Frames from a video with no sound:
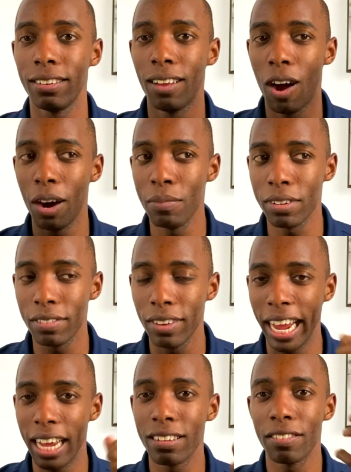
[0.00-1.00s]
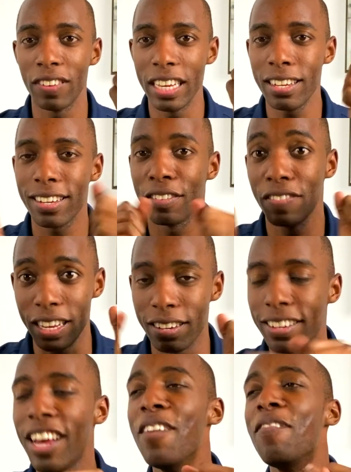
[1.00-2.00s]
arms, hands, fist, fist.
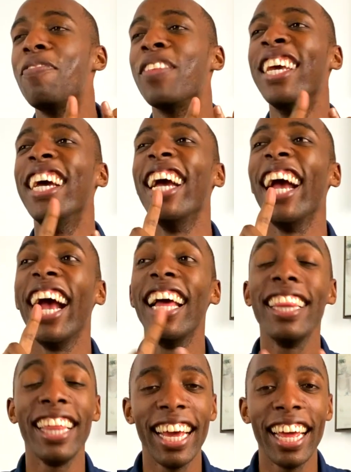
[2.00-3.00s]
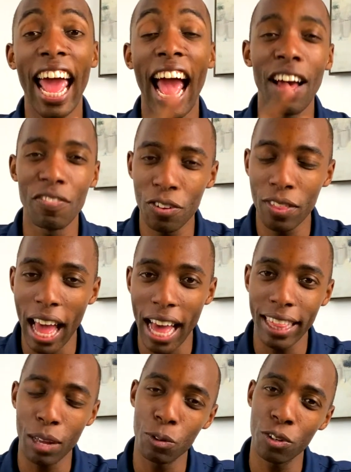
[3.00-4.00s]
and then after that,
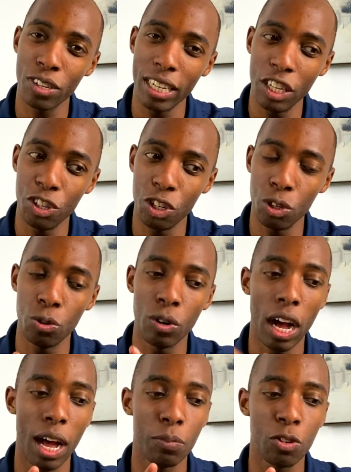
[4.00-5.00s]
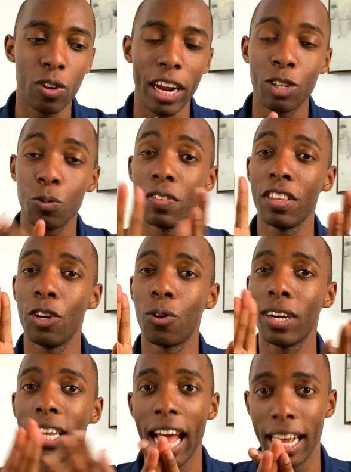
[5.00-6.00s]
they will teach you um, strikes with your
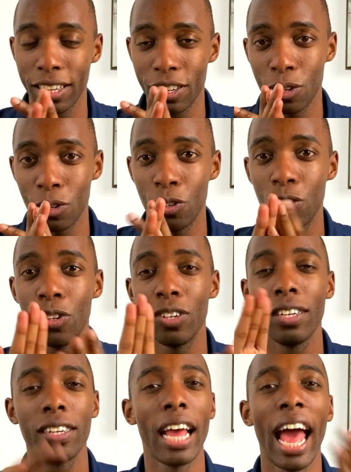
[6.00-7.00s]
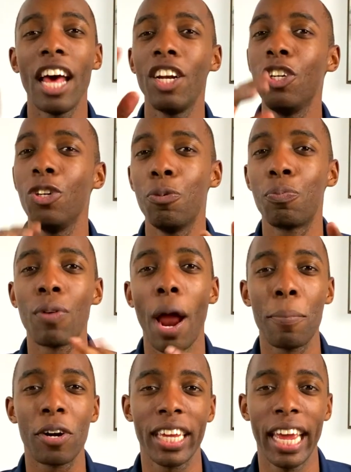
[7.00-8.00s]
legs. So how to do
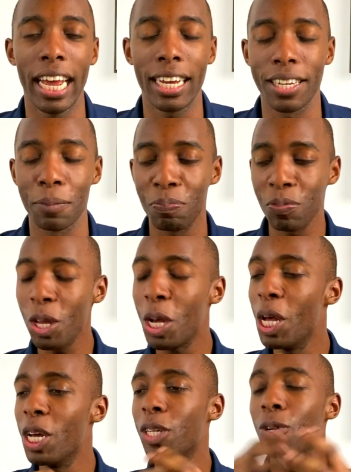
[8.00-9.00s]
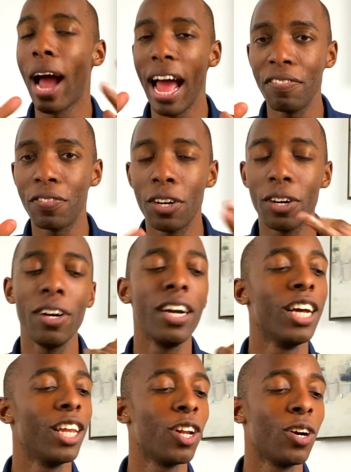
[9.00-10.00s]
proper kicks. So after
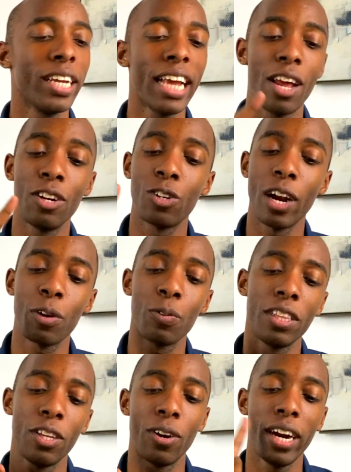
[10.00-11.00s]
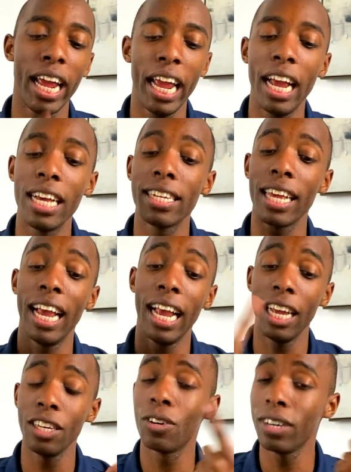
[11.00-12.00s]
learning how to strike with your hands
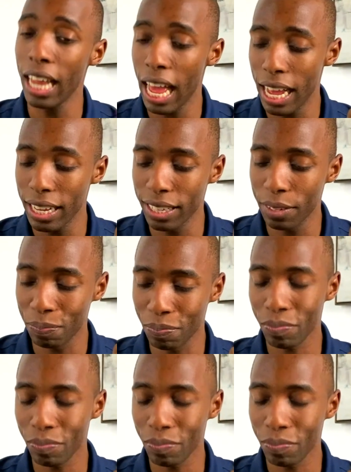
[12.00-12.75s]
and your legs,